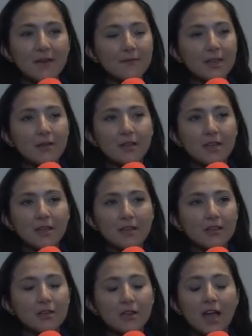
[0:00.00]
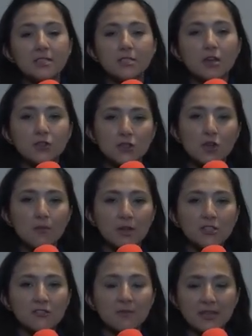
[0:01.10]
I saw so
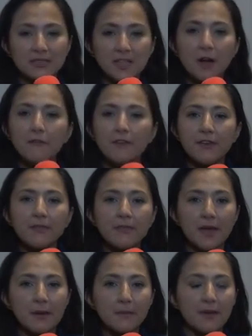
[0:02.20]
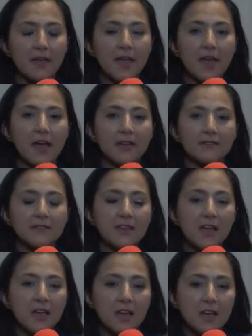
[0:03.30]
much of myself in them, and
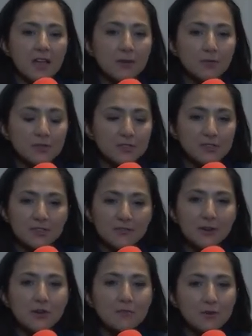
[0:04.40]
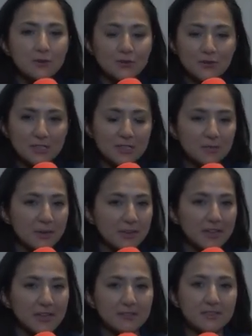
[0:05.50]
it was just a very emotional
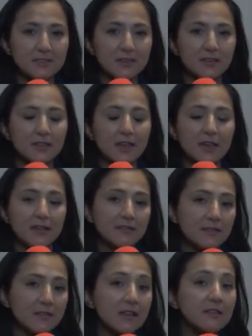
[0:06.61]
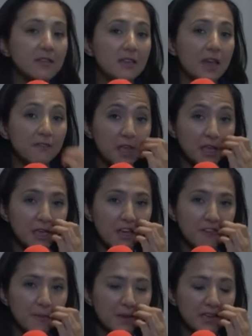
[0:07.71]
experience. And the Afghani
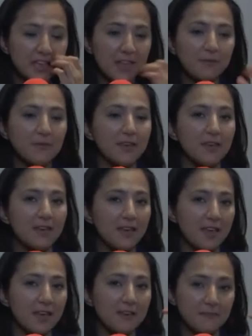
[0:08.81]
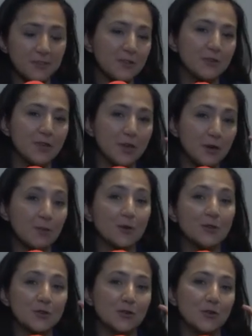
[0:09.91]
government gave me officially a
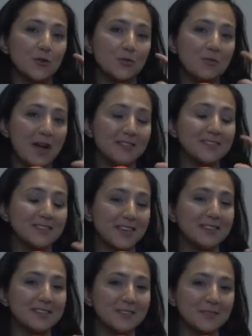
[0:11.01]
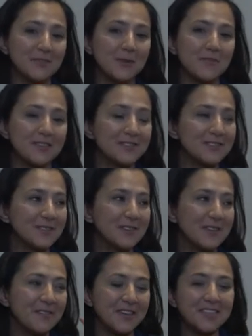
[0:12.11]
commercial pilot's license from the Civil
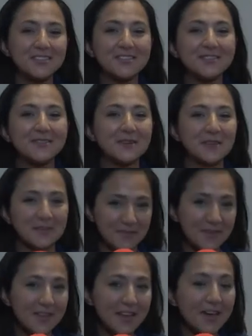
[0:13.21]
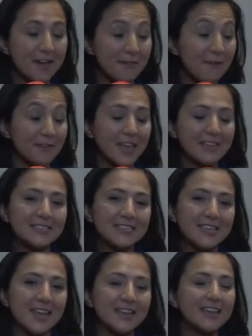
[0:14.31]
Aviation Authority of
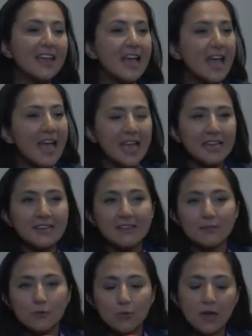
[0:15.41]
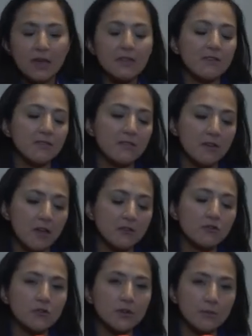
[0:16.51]
Afghanistan. And the way that the
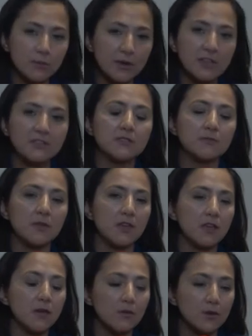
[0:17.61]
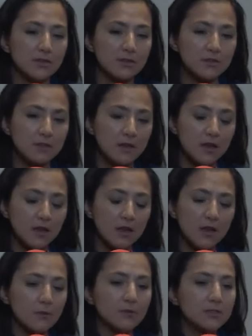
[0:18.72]
country embraced me, it was
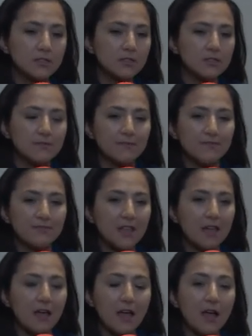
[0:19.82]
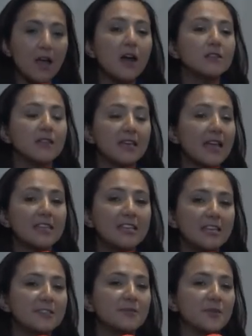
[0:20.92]
just unlike any
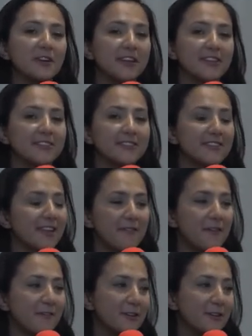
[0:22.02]
experience that I've ever